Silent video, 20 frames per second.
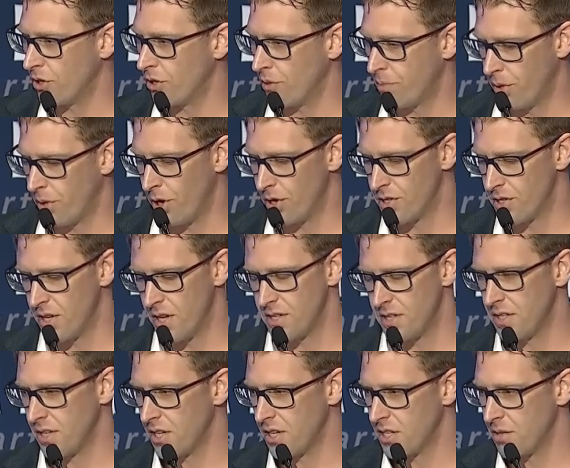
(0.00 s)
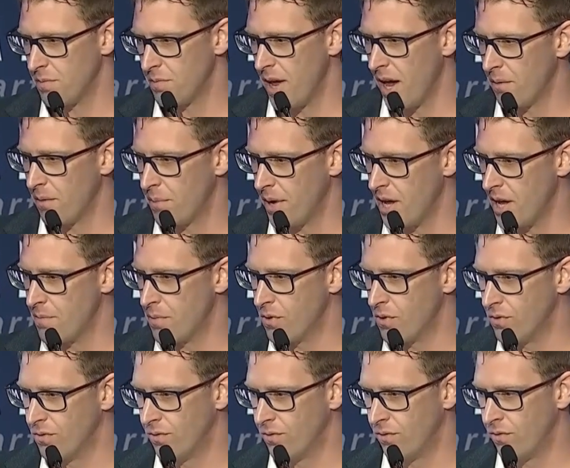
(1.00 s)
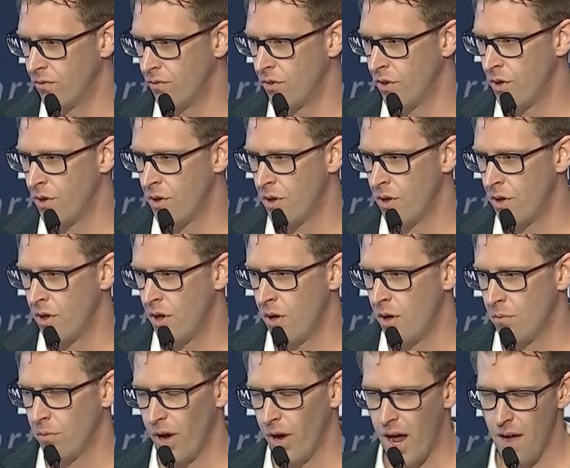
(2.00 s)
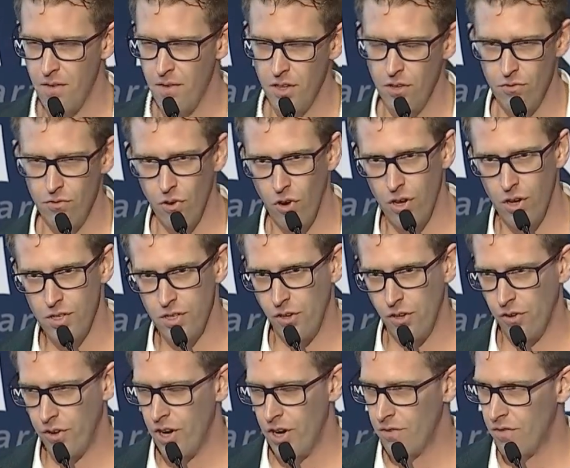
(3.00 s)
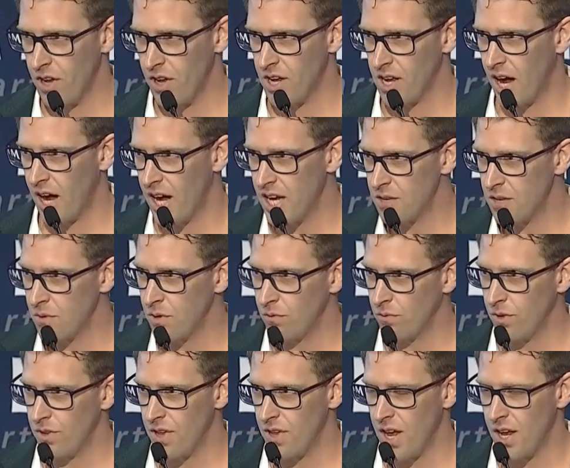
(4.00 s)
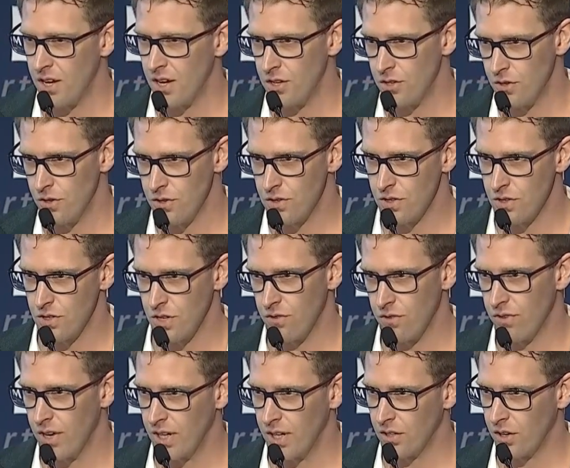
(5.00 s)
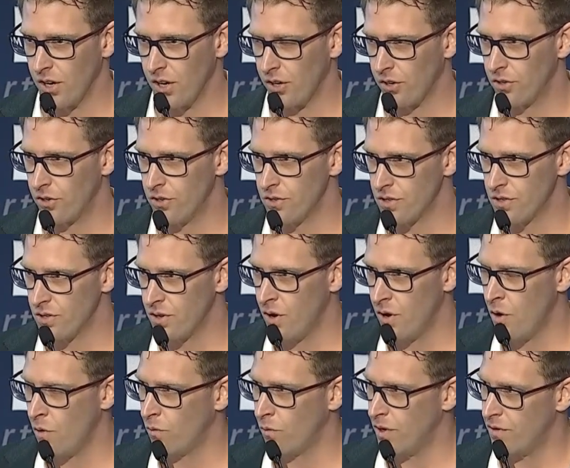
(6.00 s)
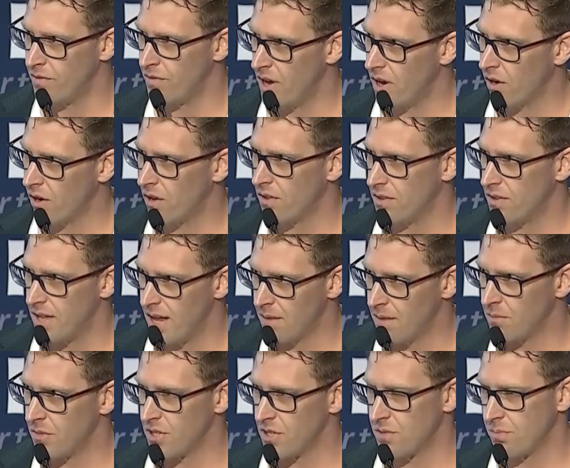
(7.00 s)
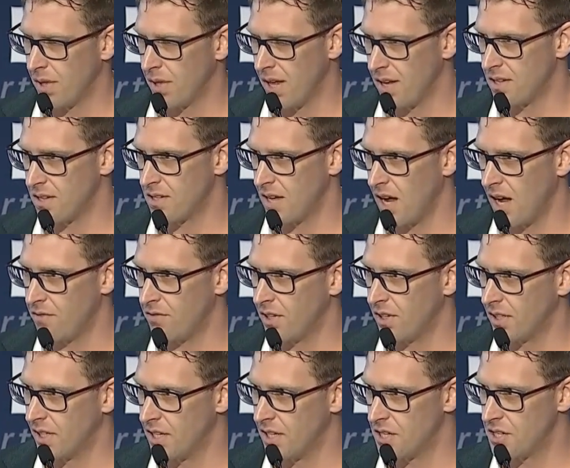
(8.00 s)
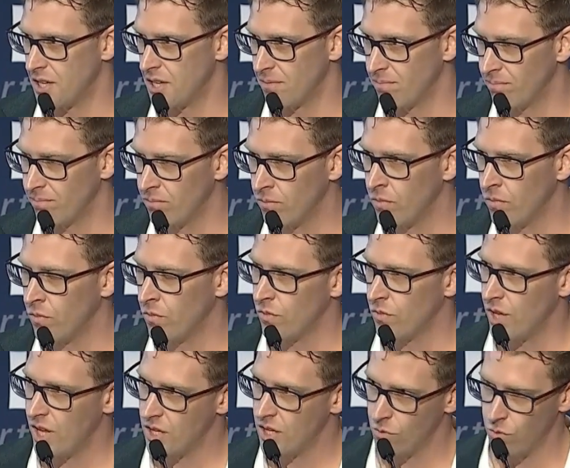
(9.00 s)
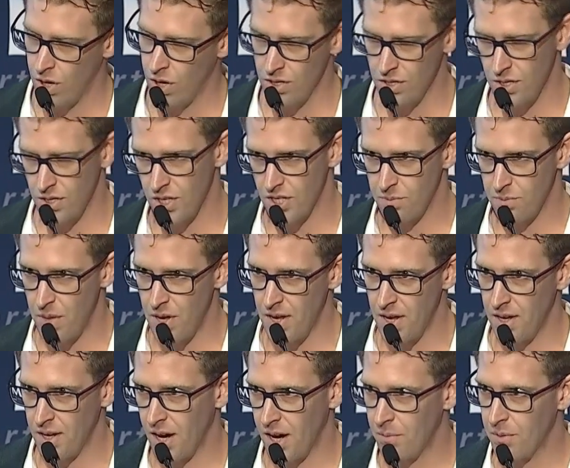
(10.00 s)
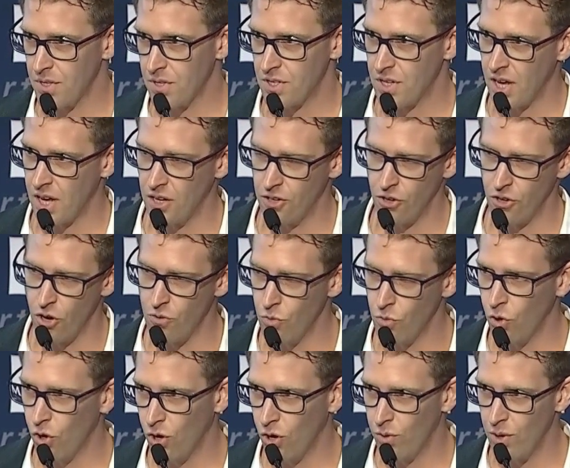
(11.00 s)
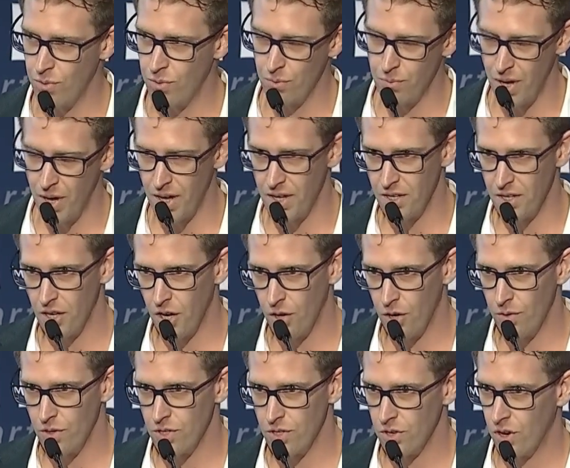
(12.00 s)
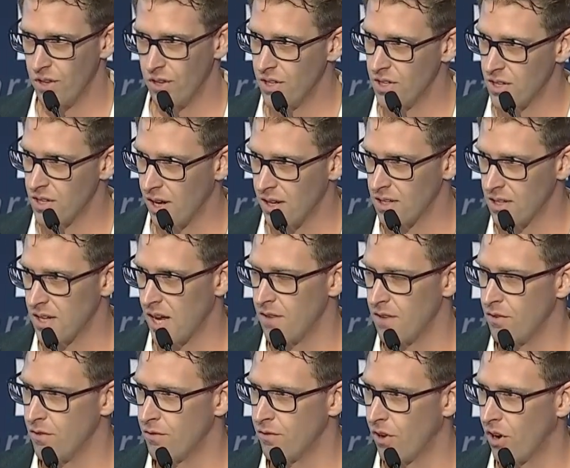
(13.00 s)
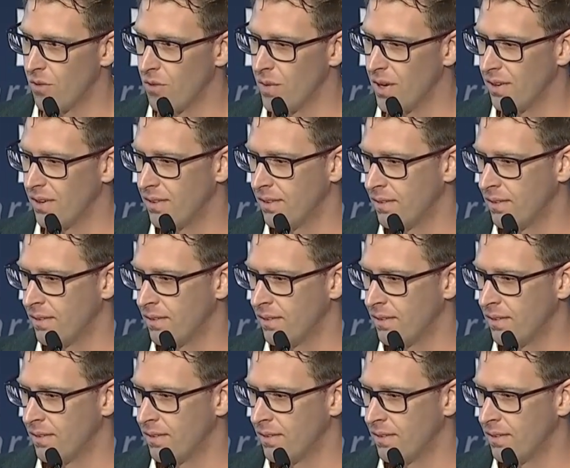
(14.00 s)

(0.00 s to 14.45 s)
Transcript: the process, and it's about people. By having the right degree of engagement with end users and reline crews, we've now got them displaying safety leadership. They're the ones that are speaking up and saying, no more are we prepared to go inside this unsafe environment.